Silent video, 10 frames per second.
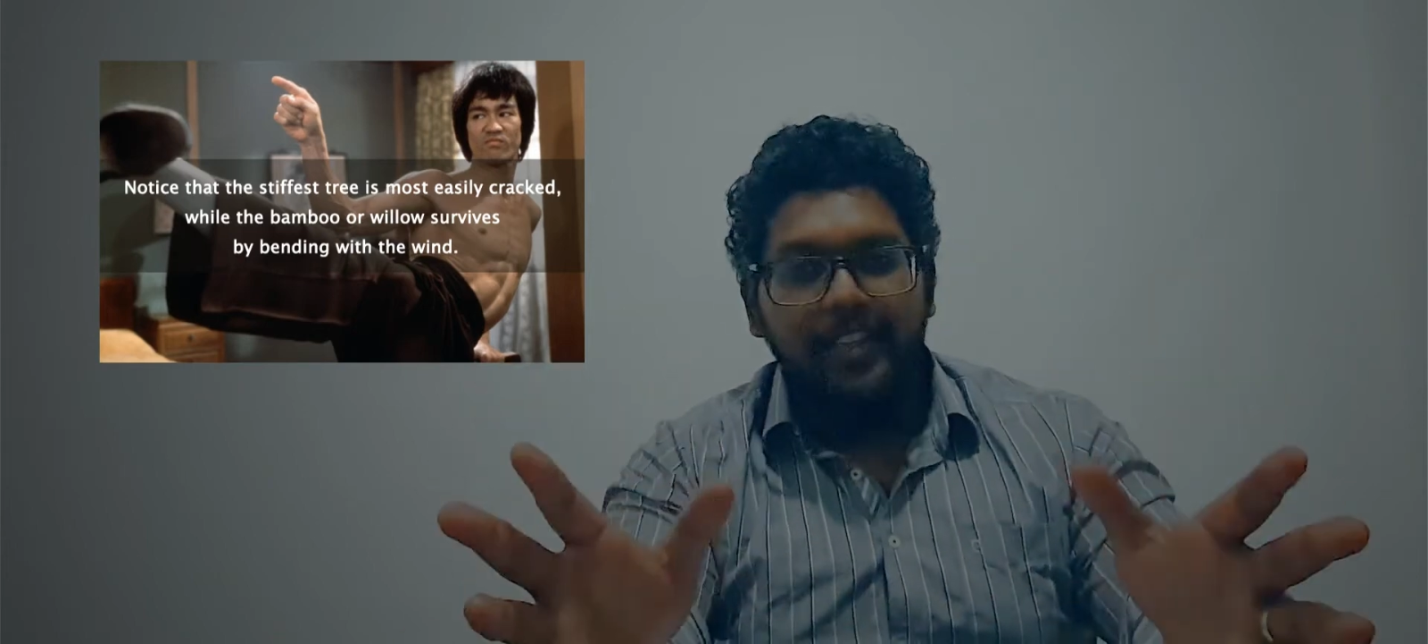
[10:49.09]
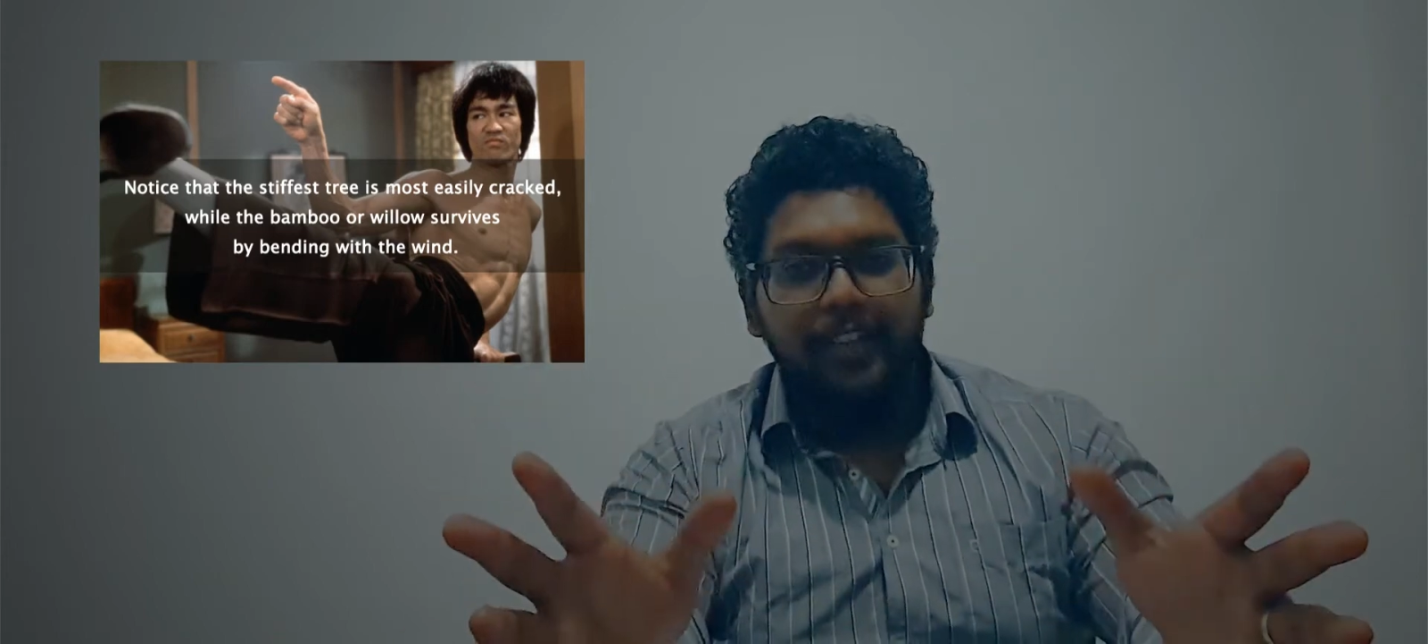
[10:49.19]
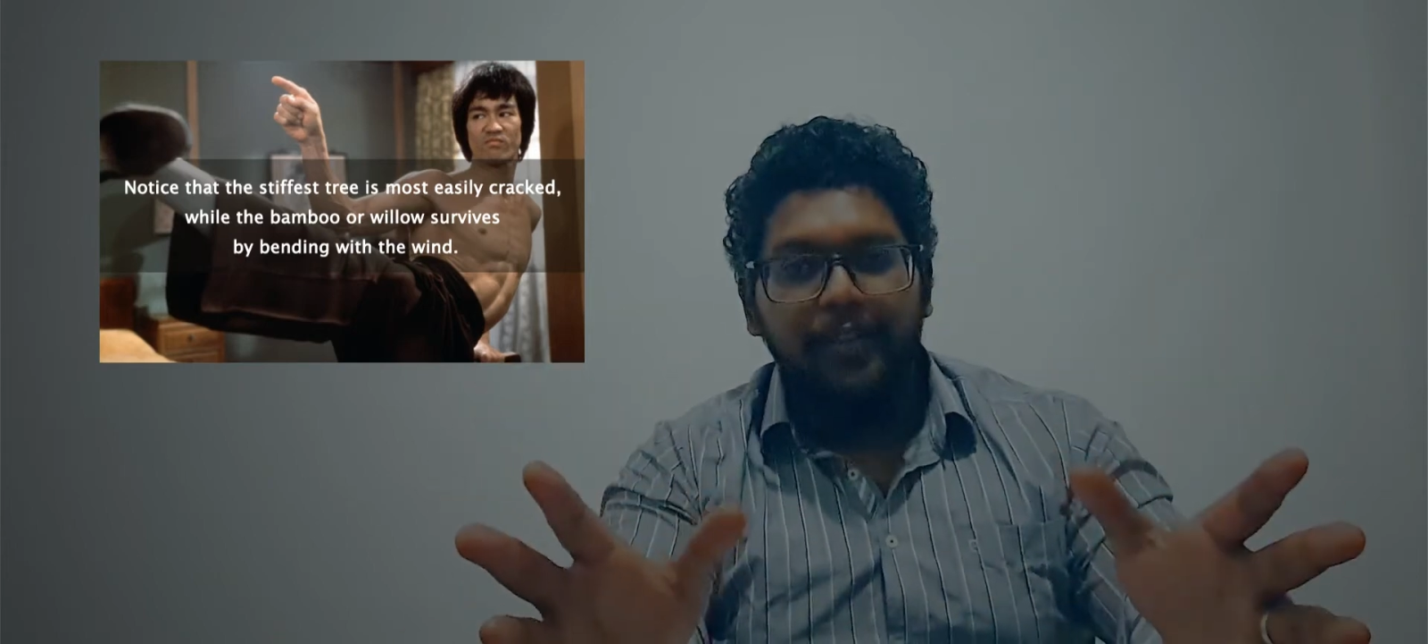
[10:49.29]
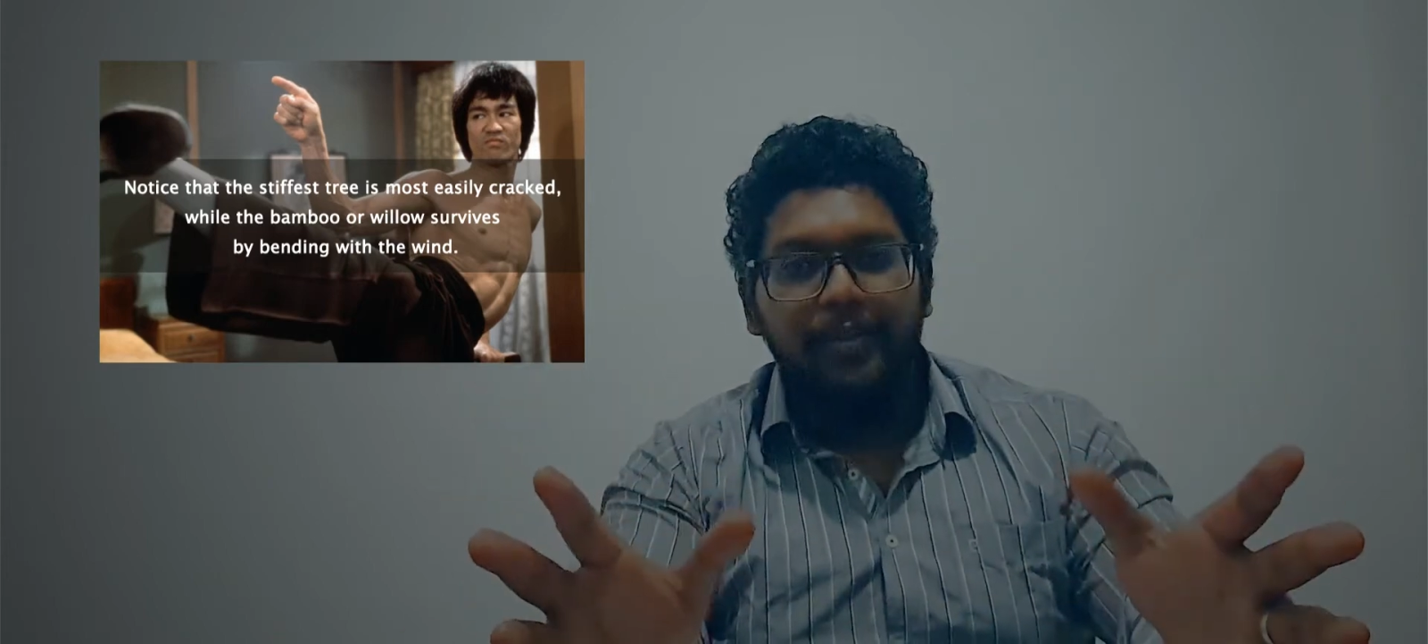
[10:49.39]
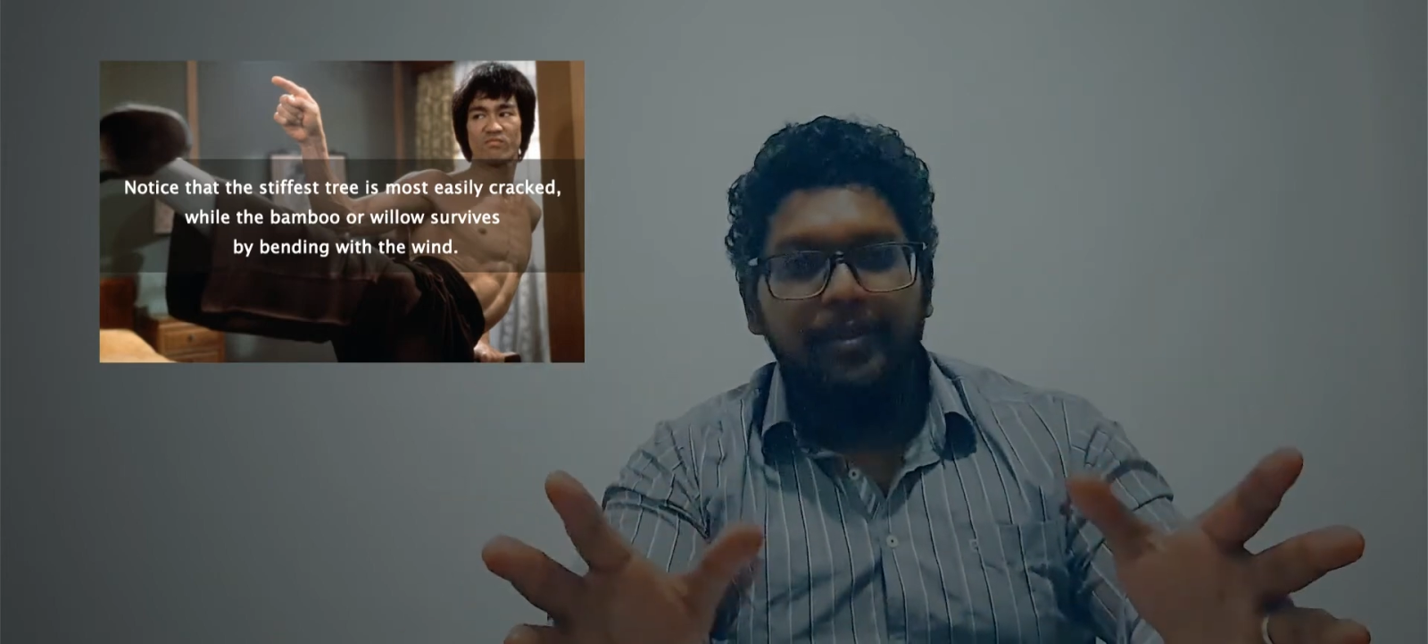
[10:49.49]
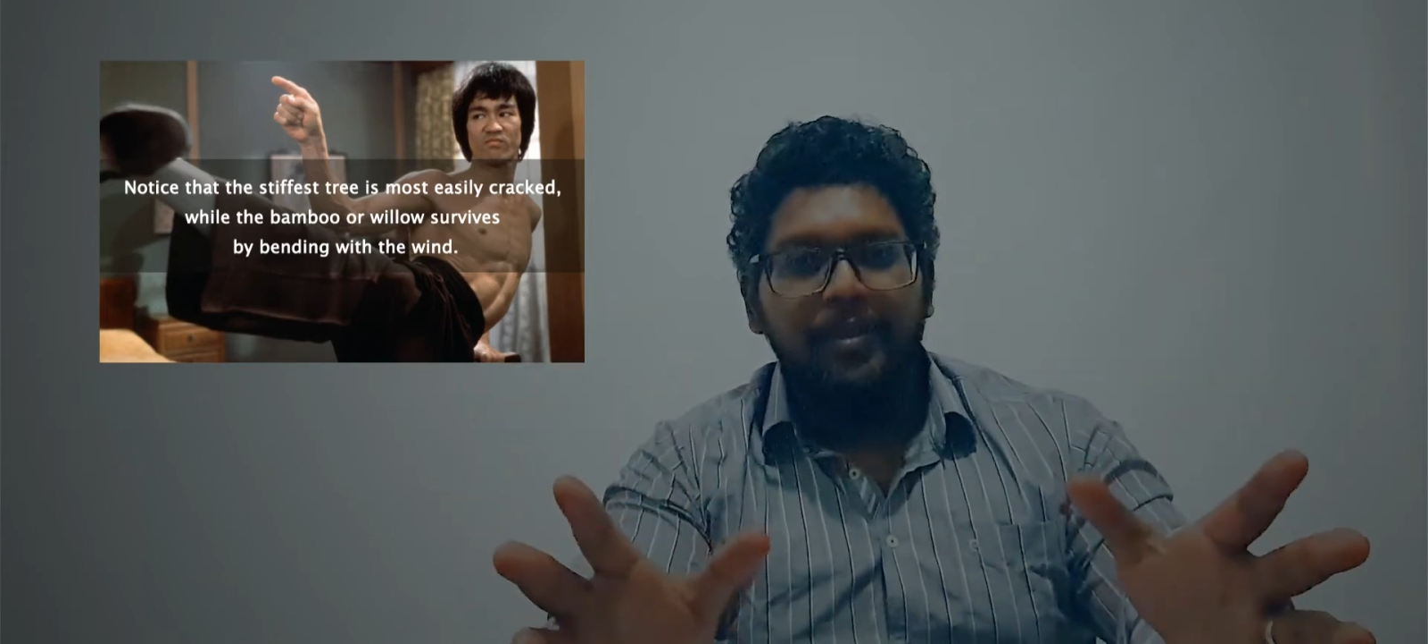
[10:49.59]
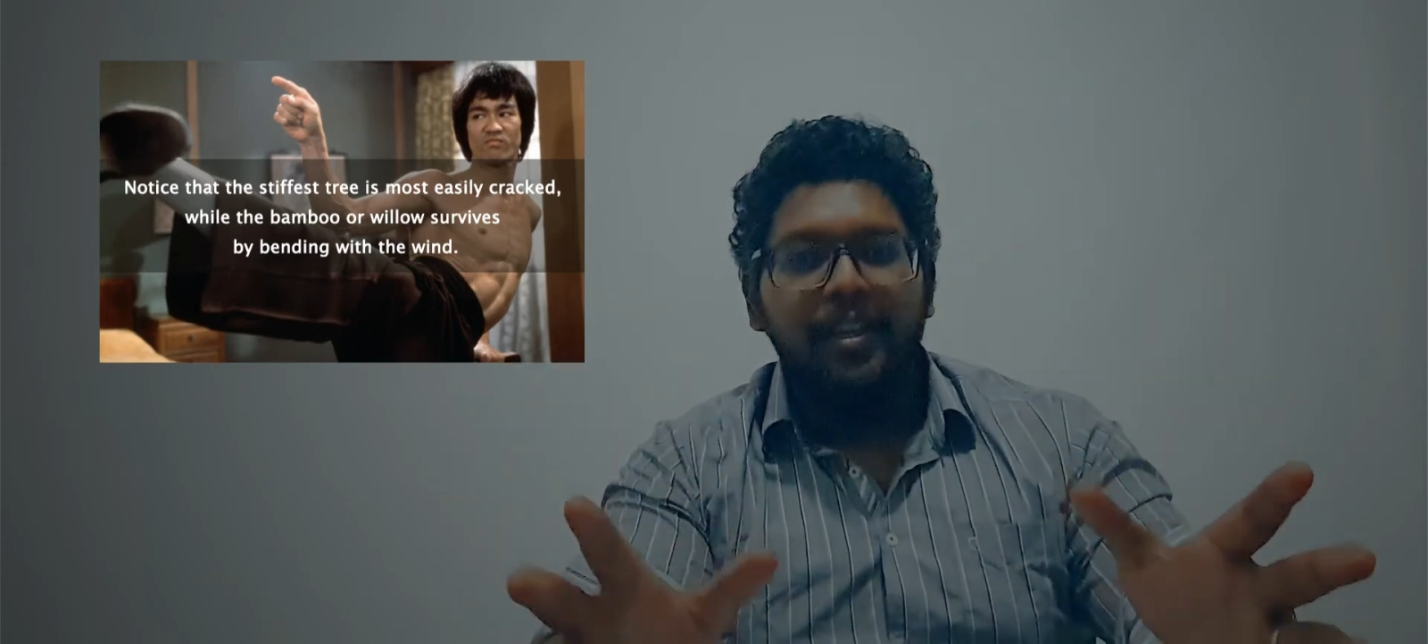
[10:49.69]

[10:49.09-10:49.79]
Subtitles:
at you.